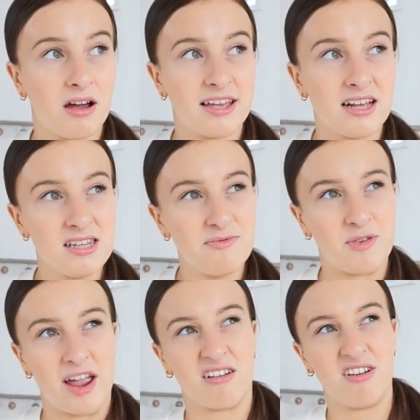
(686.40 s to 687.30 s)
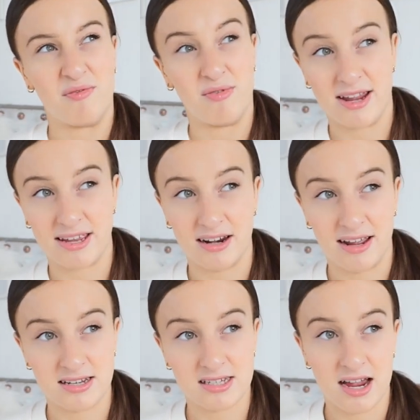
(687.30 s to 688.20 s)
I guess it kind of
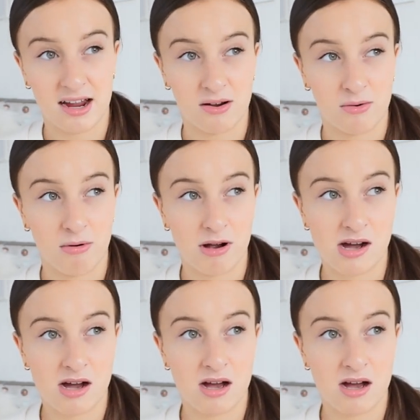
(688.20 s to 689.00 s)
regulates how